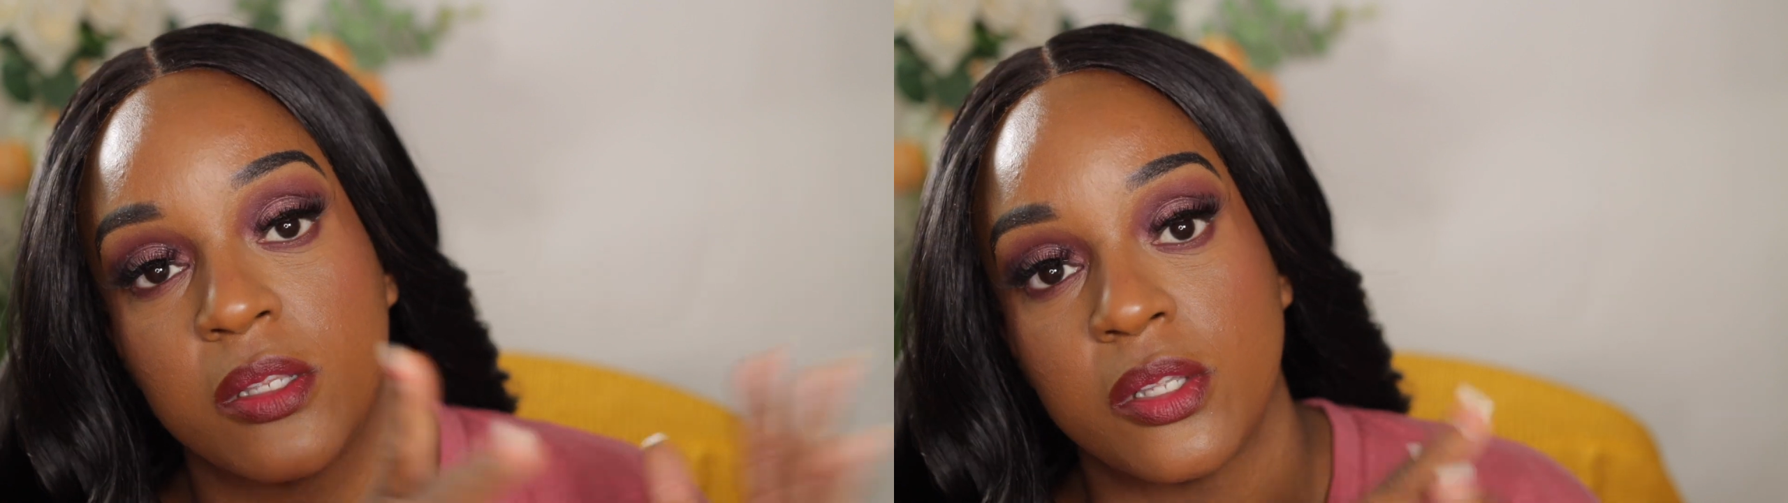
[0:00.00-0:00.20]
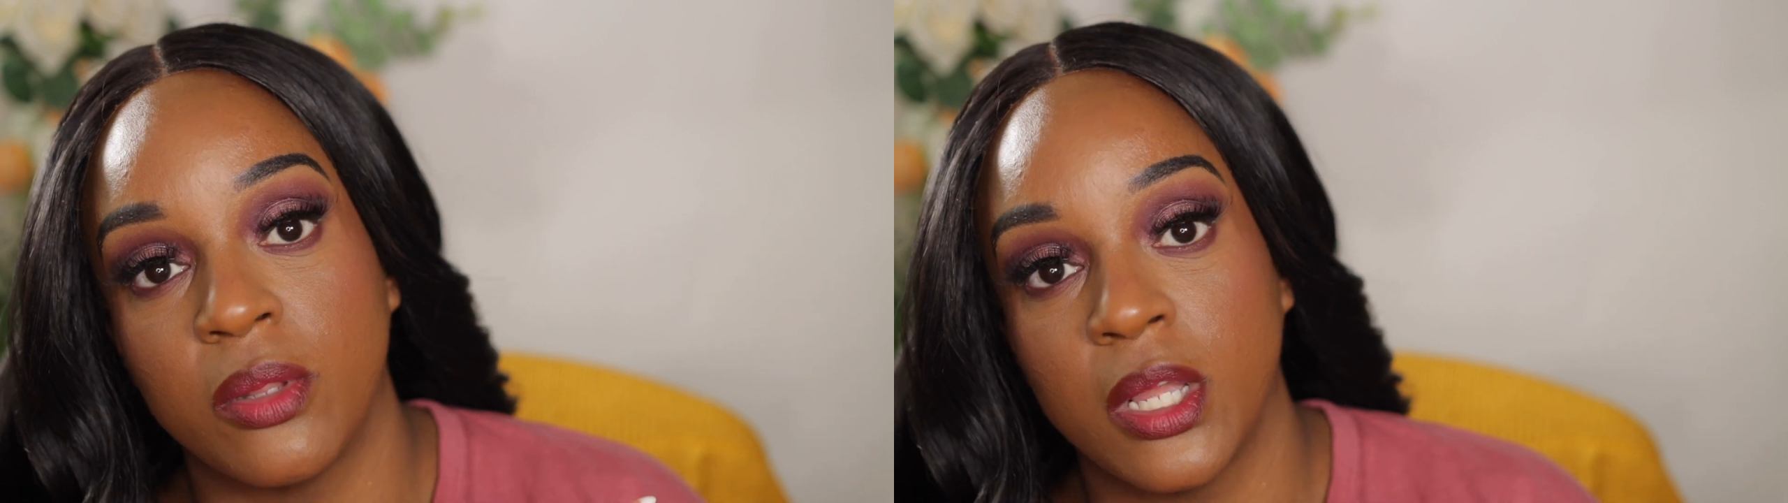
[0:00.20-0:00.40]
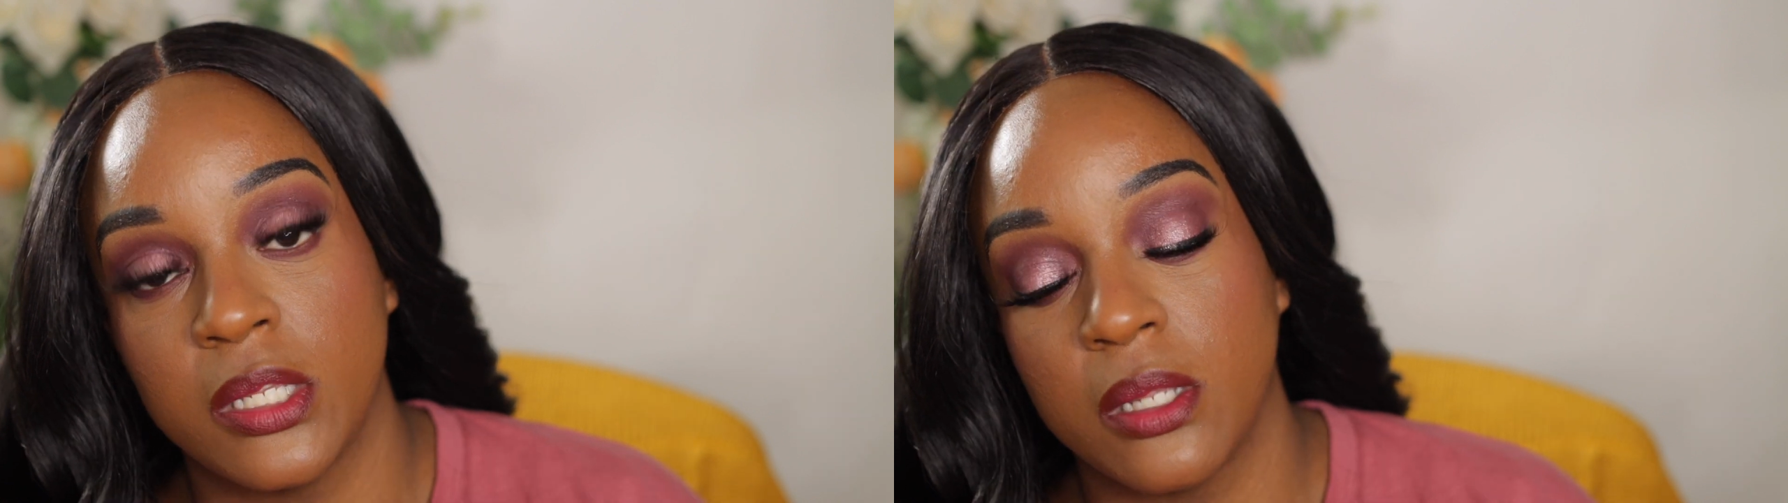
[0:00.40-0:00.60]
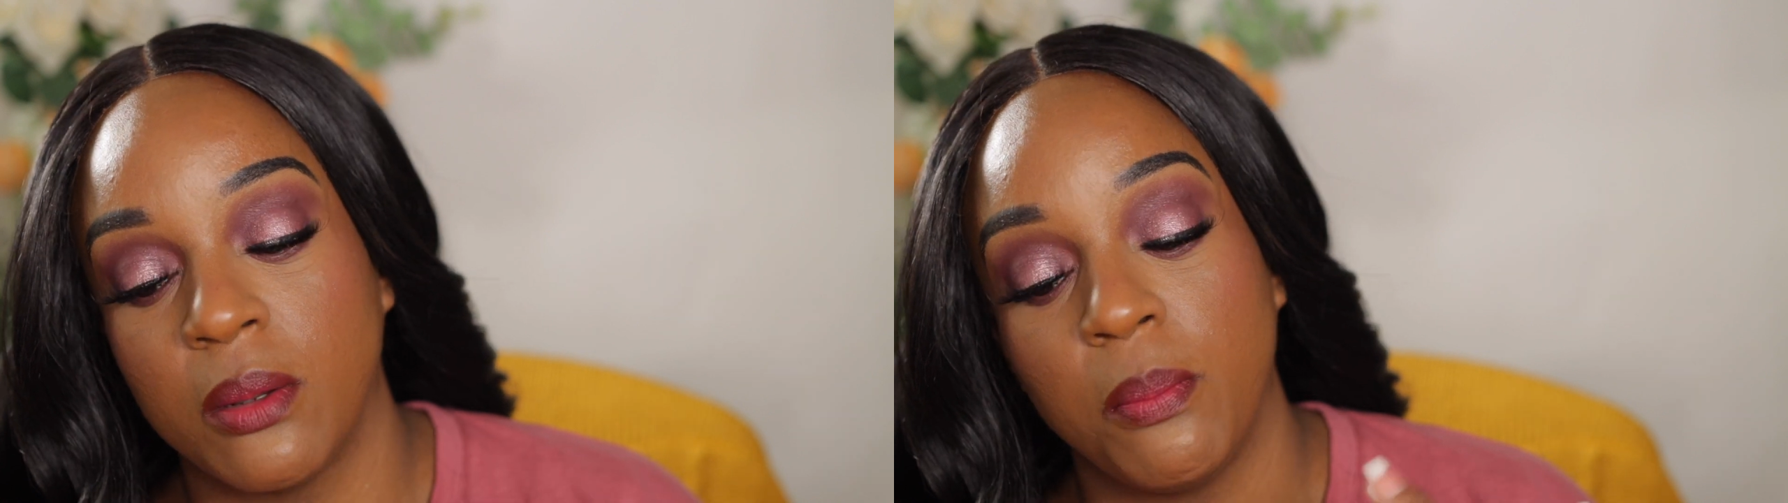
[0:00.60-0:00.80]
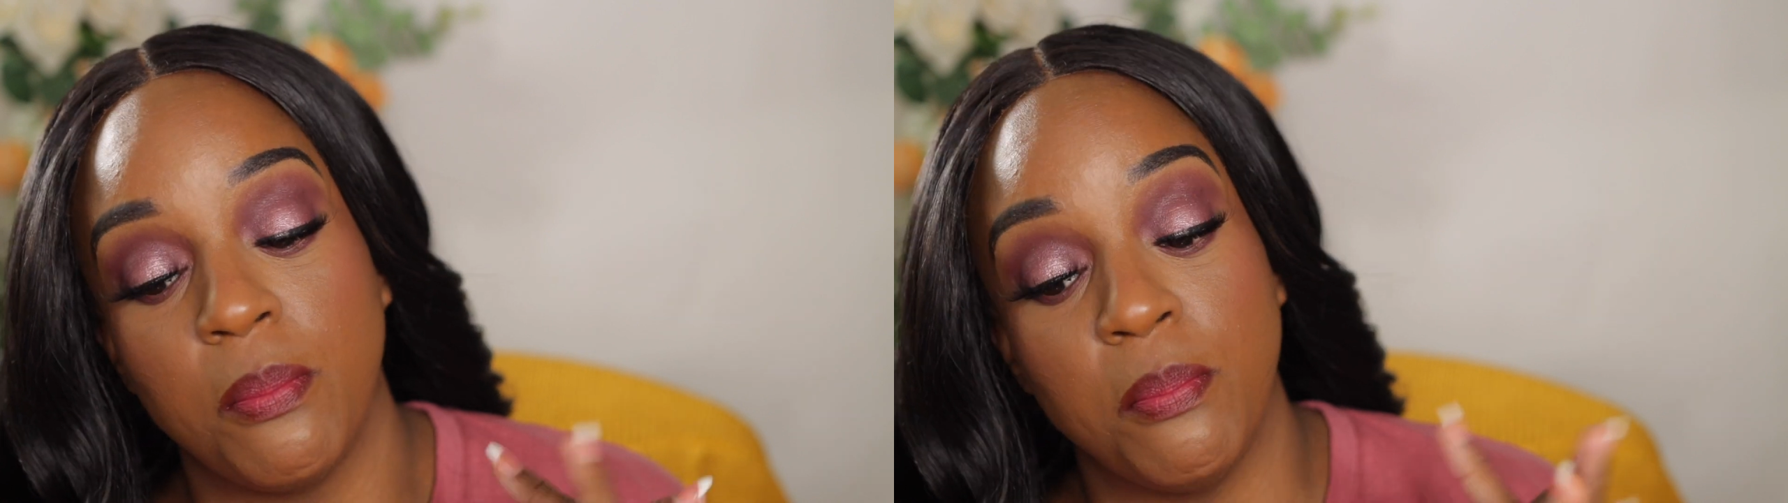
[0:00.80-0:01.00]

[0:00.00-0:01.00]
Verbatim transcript: so that's a